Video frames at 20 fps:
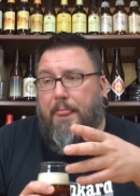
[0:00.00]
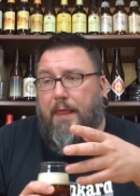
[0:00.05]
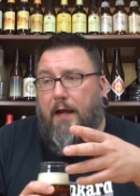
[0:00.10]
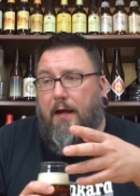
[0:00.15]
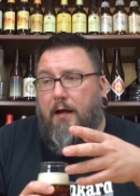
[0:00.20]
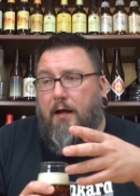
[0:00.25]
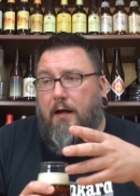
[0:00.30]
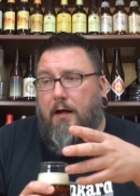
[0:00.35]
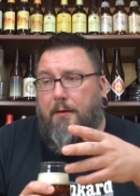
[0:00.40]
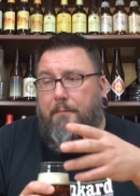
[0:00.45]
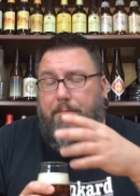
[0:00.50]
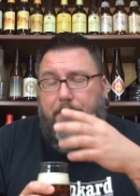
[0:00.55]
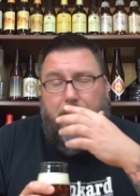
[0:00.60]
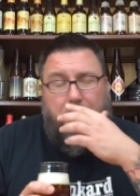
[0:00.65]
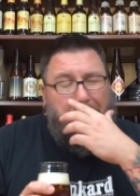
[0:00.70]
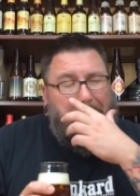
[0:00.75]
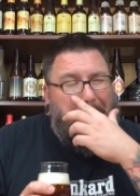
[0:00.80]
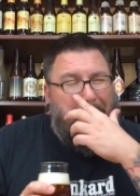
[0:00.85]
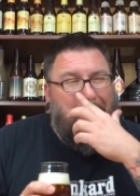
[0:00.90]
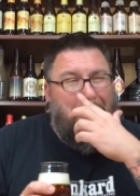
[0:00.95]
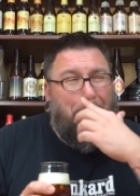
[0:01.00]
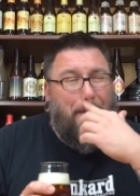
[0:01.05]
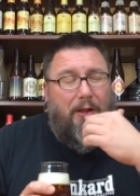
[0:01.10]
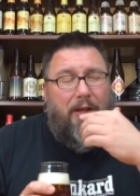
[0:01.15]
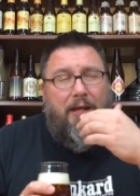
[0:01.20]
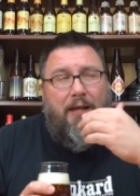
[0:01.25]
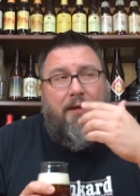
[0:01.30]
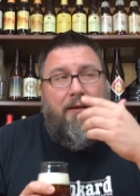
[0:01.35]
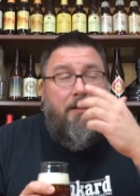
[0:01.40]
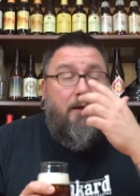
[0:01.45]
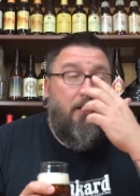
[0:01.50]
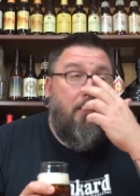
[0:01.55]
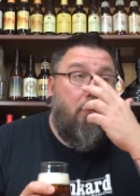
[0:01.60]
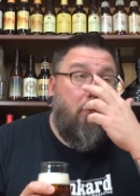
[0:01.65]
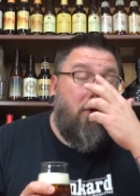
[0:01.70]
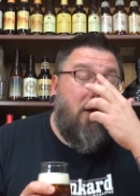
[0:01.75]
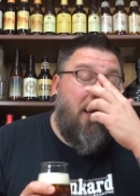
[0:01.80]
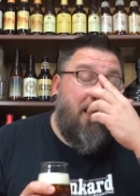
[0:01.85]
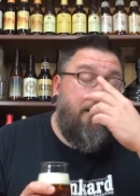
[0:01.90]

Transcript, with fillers: Um, typically, what